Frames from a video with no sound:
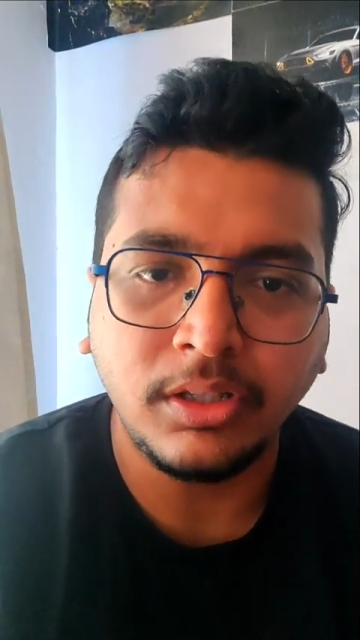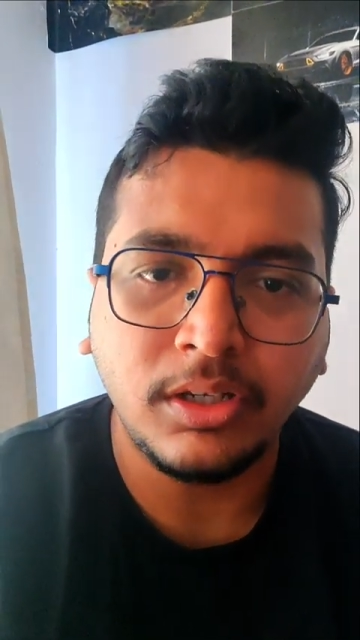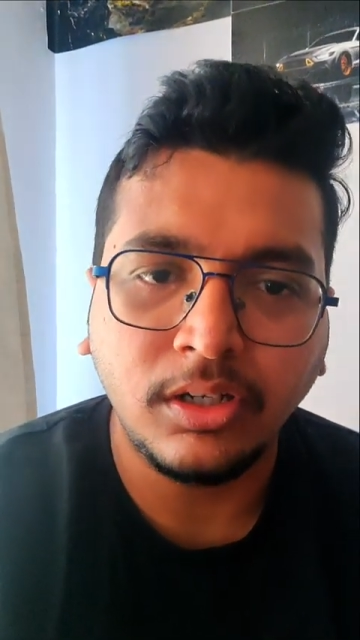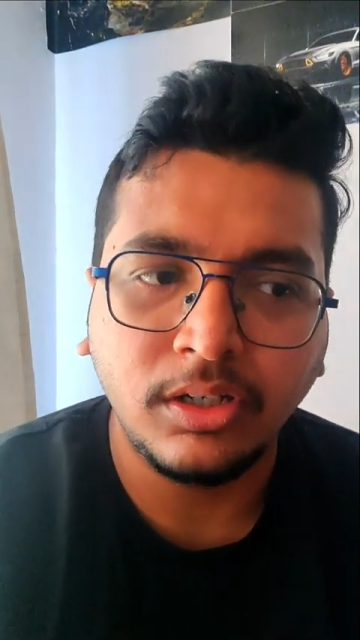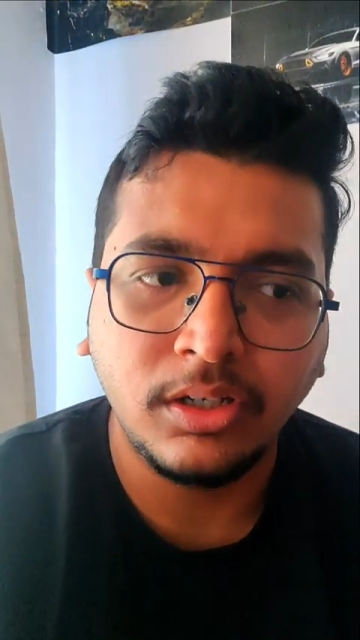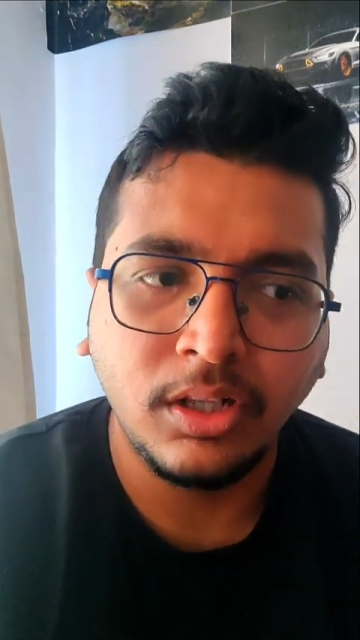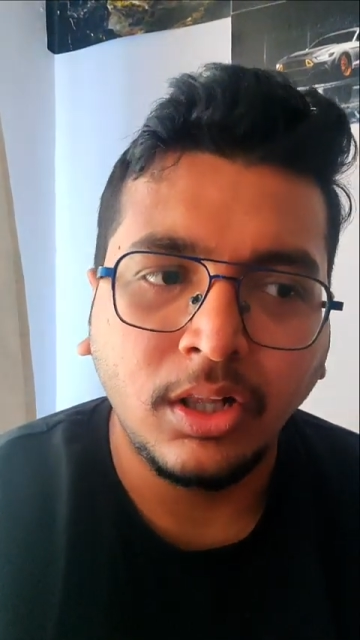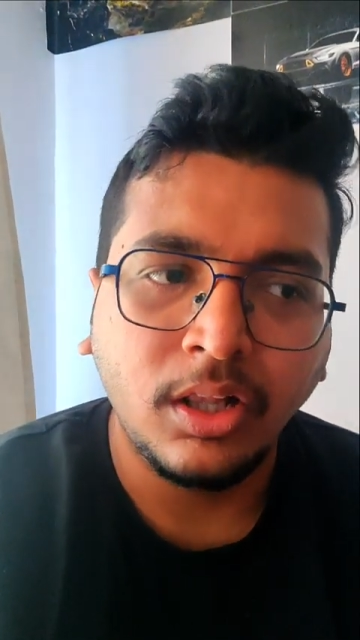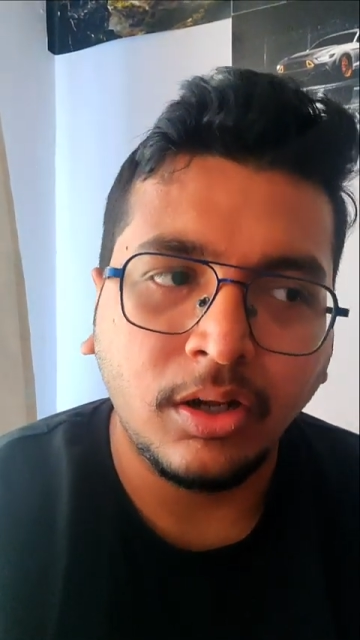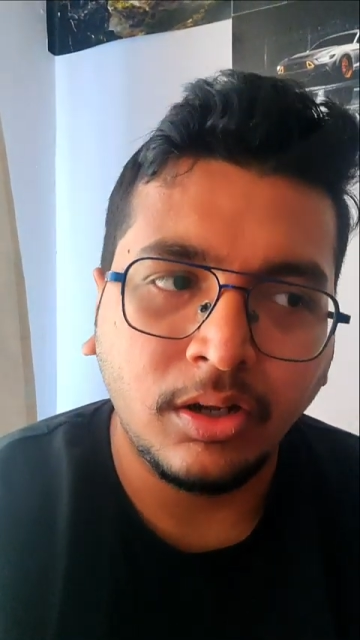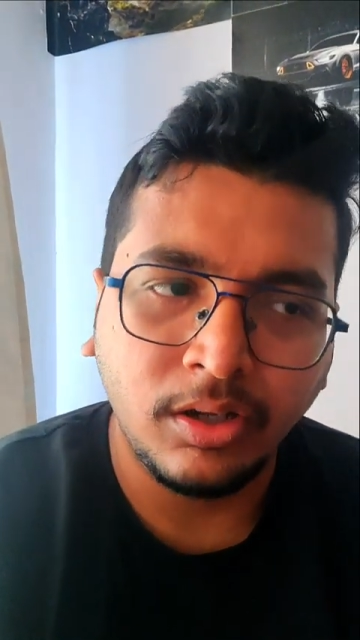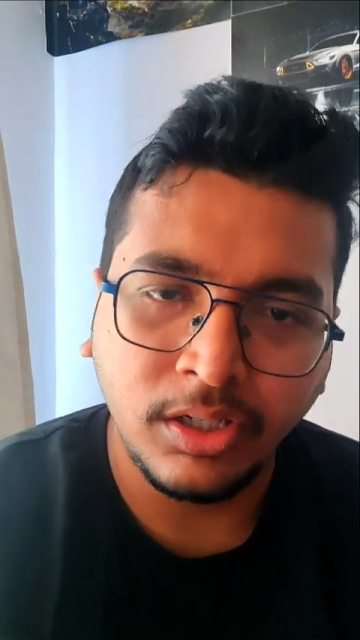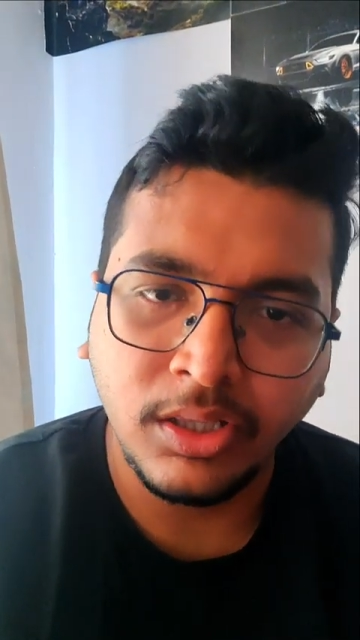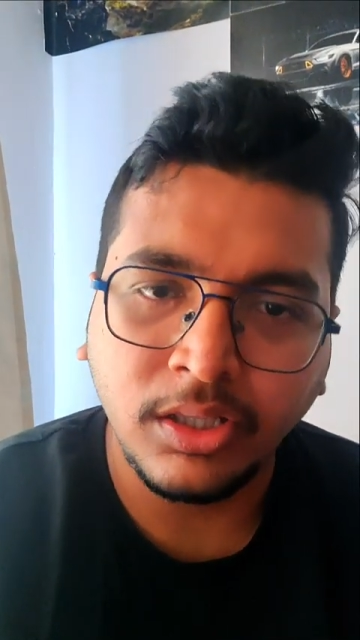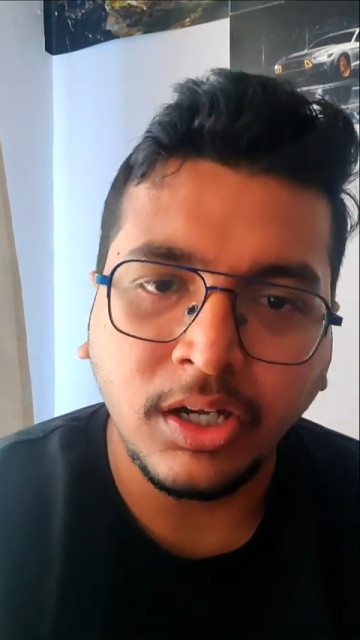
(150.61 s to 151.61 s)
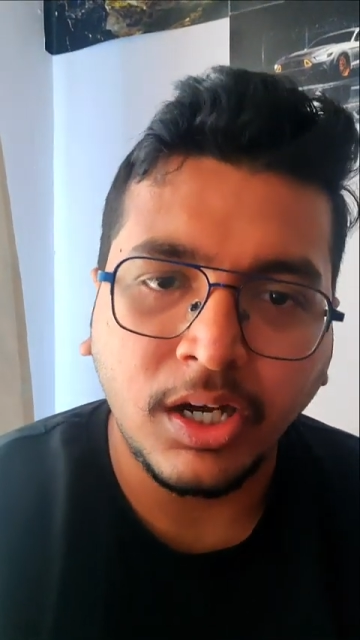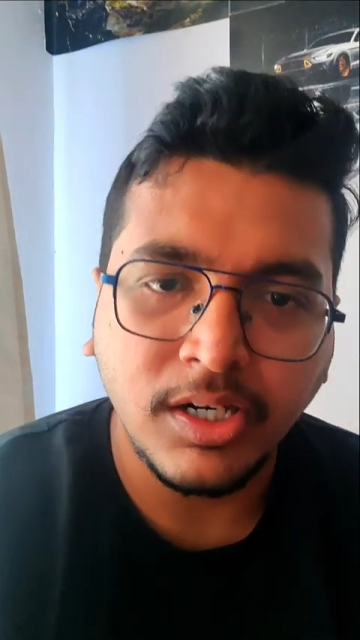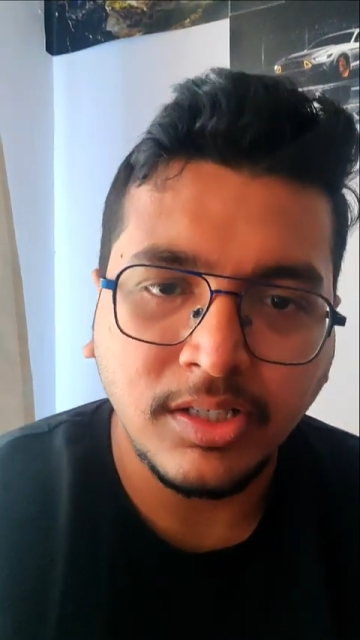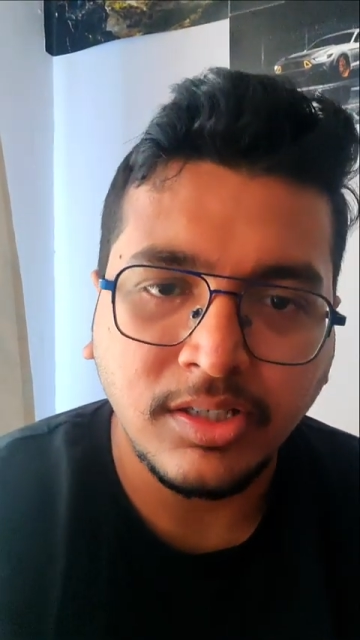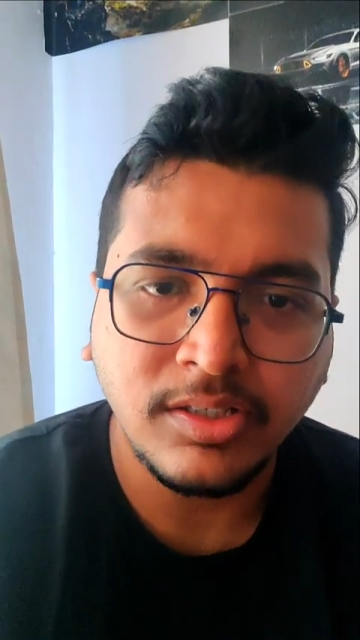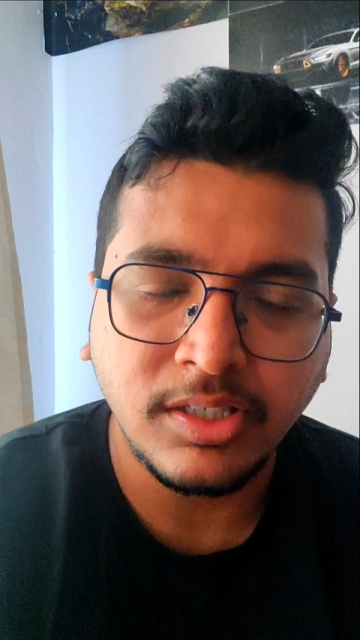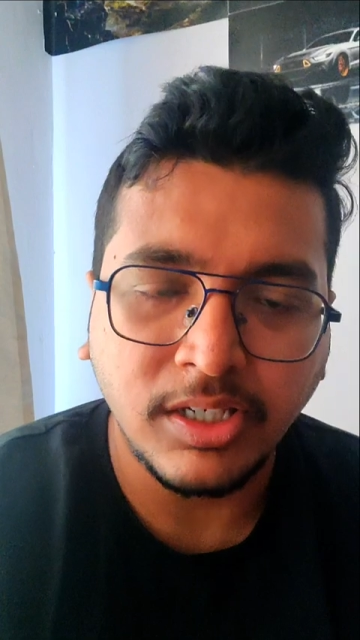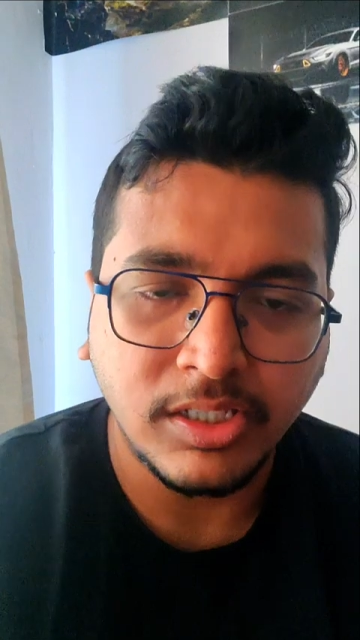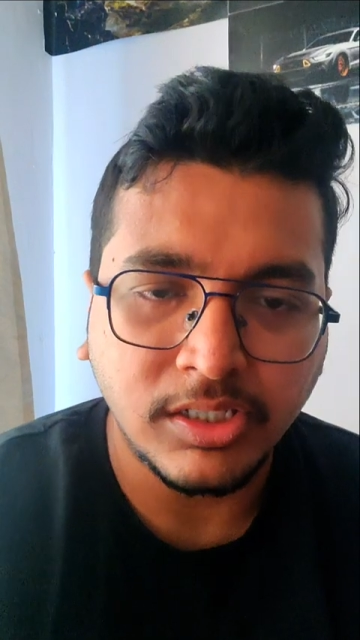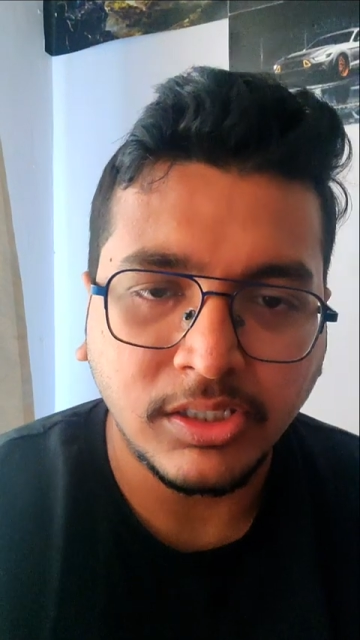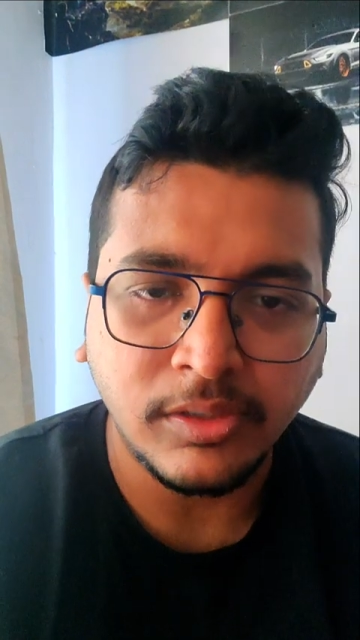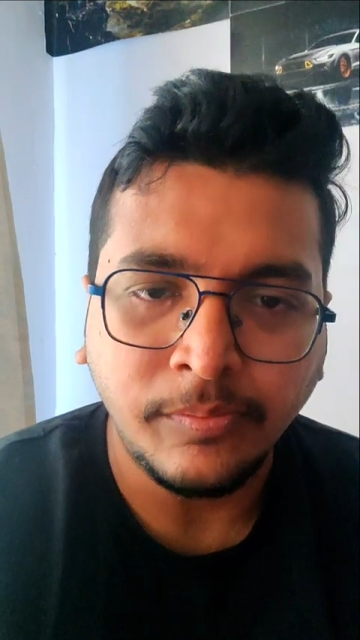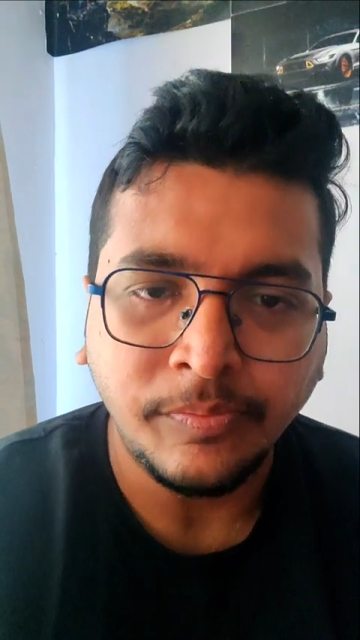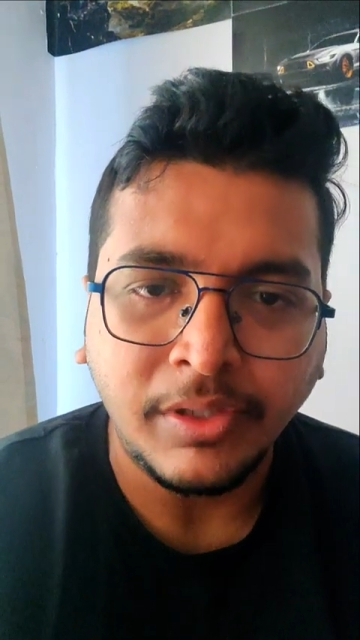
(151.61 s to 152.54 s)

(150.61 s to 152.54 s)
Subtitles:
the RC section.